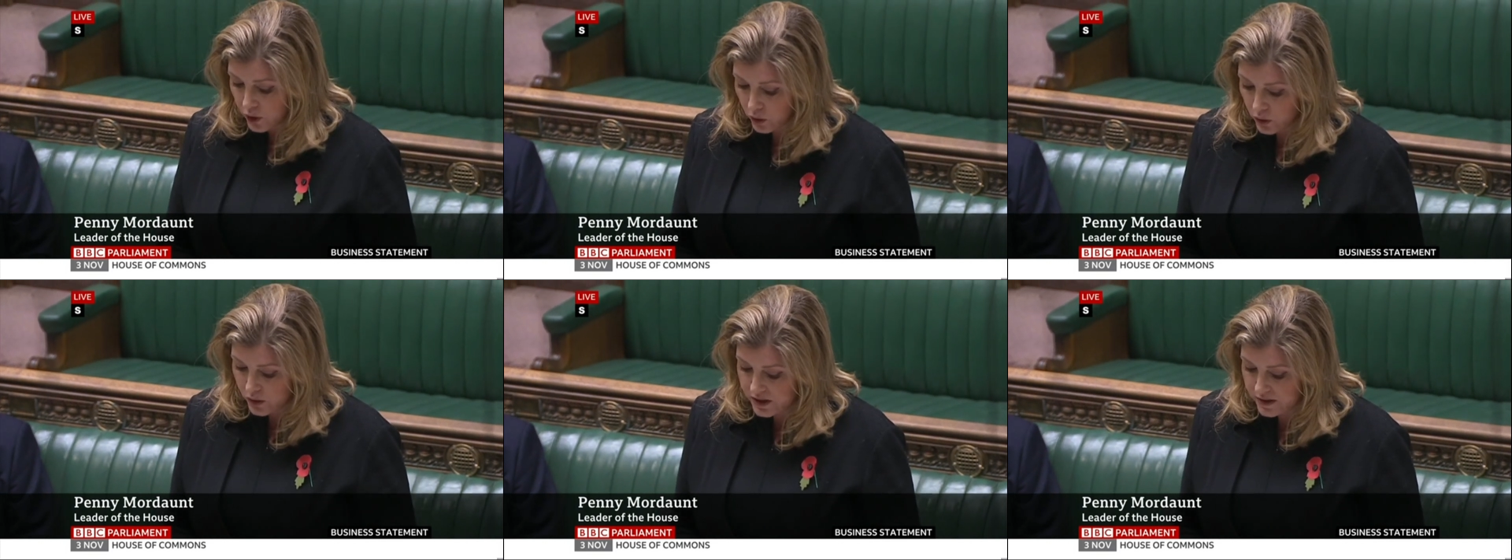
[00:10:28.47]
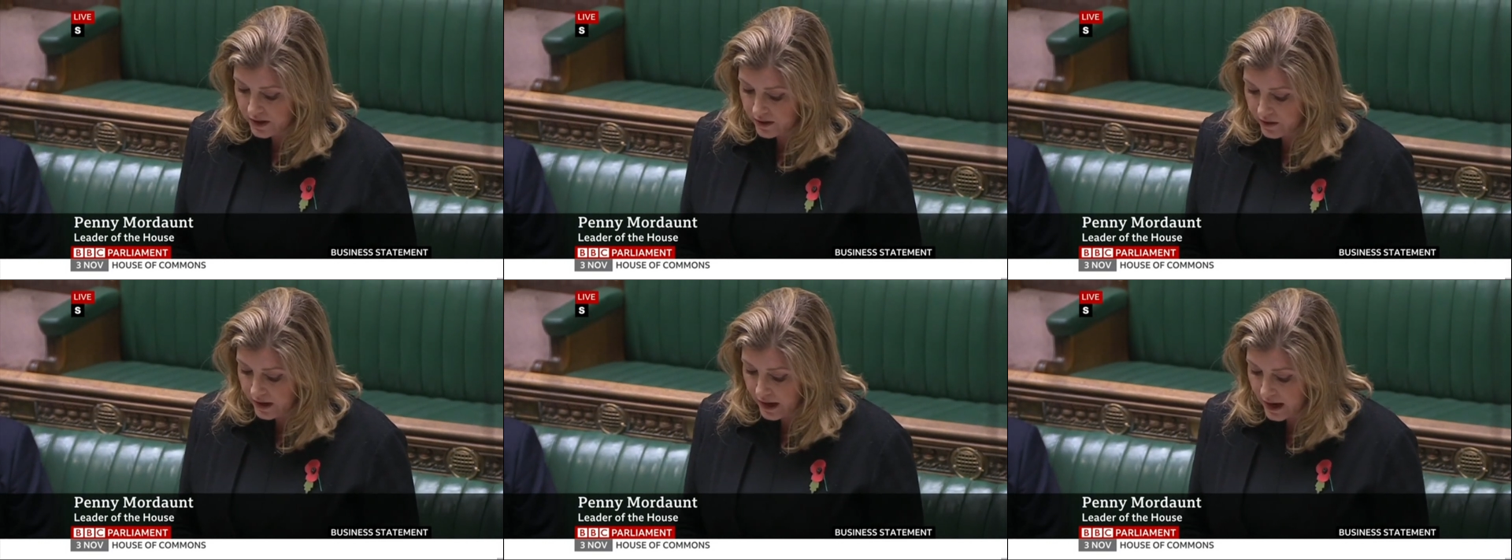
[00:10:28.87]
course
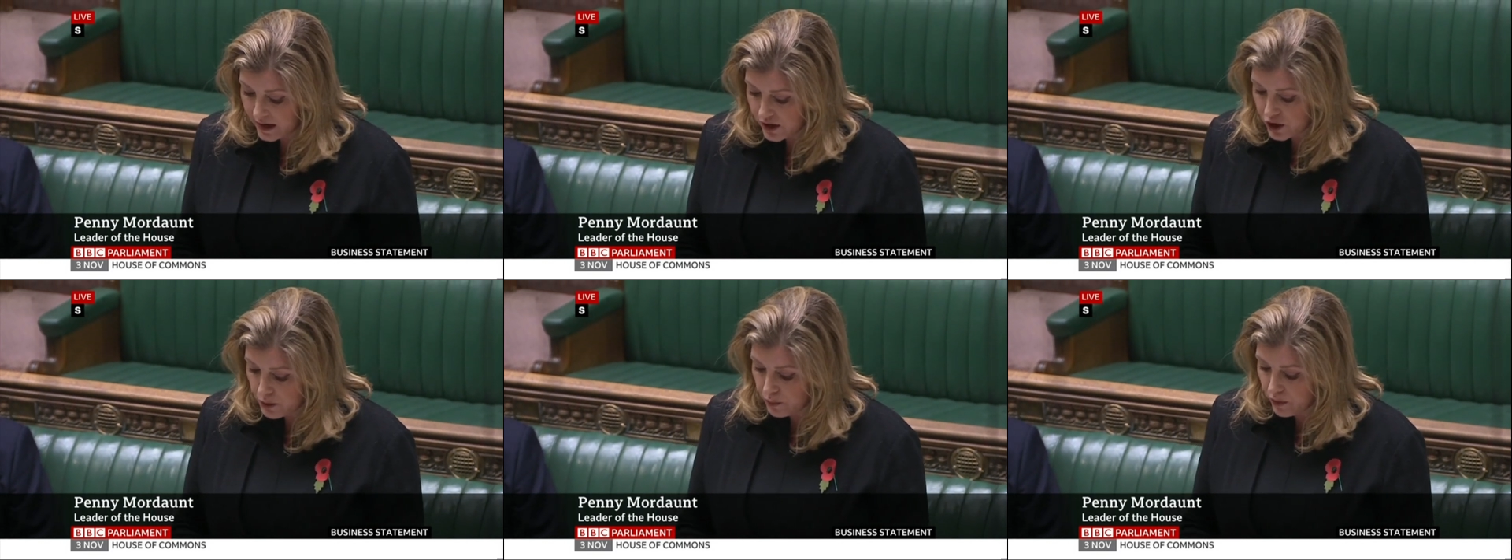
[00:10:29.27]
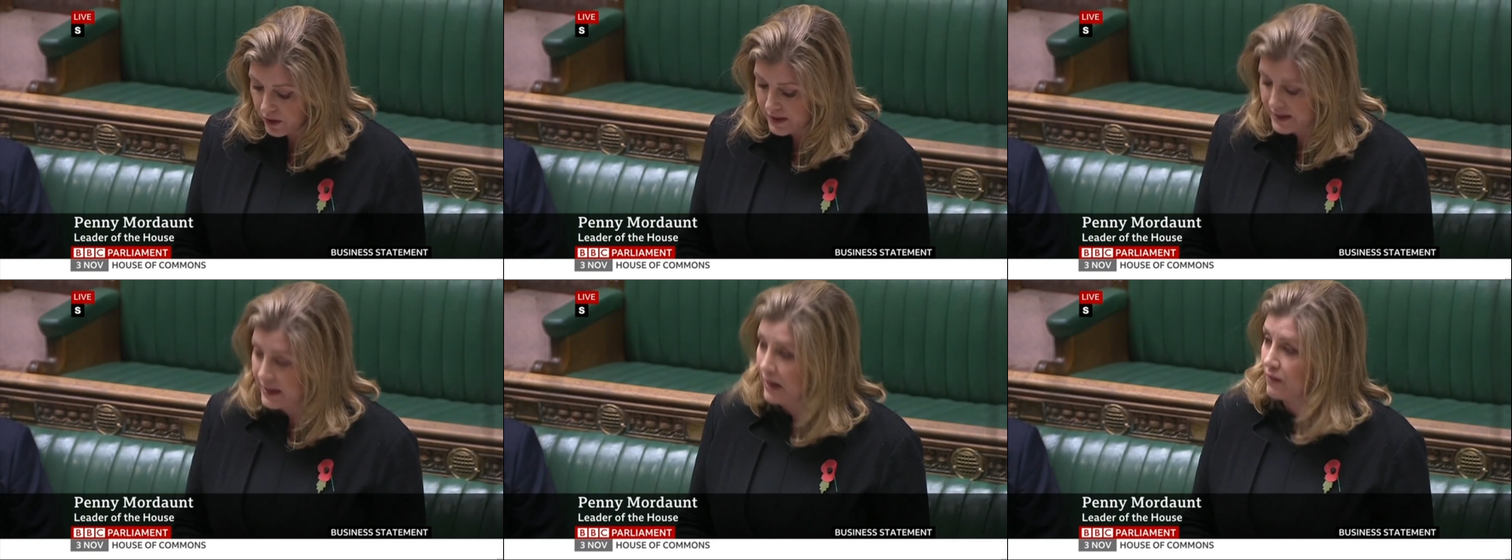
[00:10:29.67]
that the energy
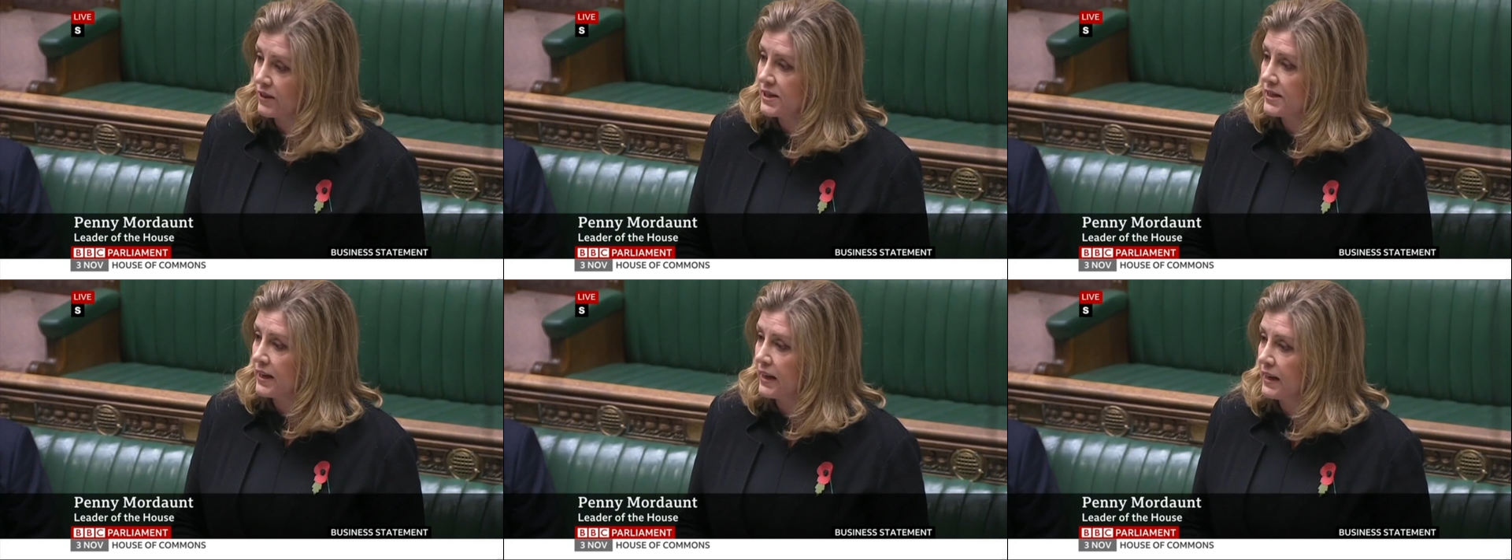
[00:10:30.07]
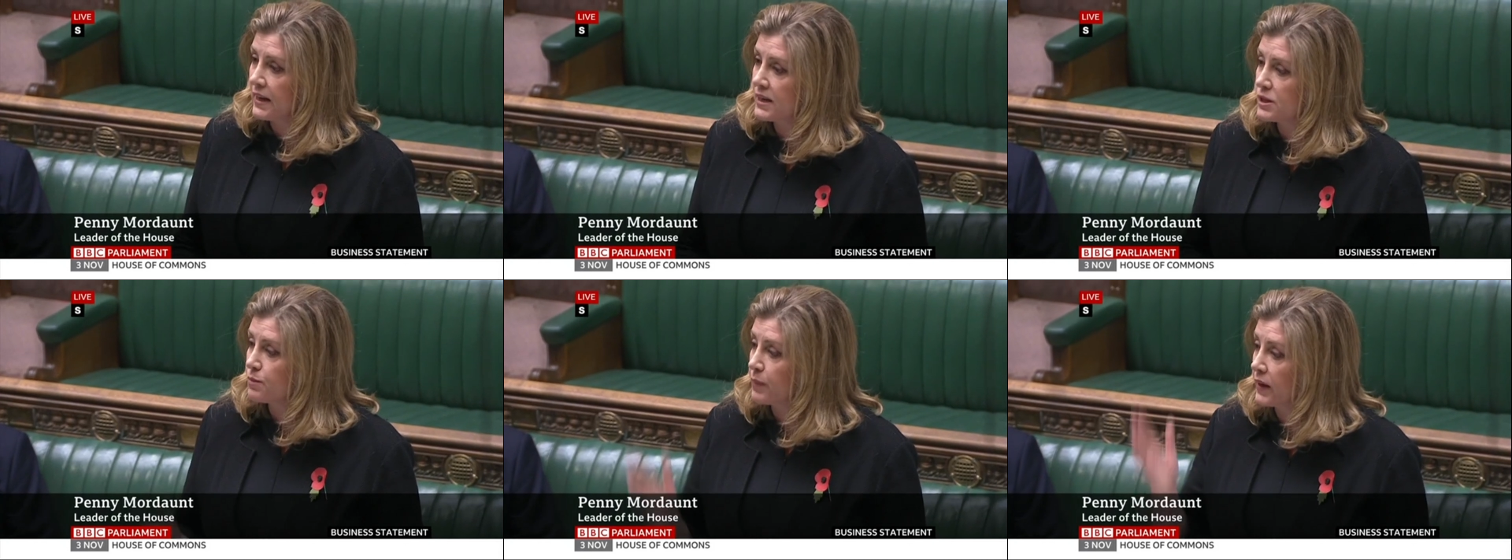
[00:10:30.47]
price guarantee is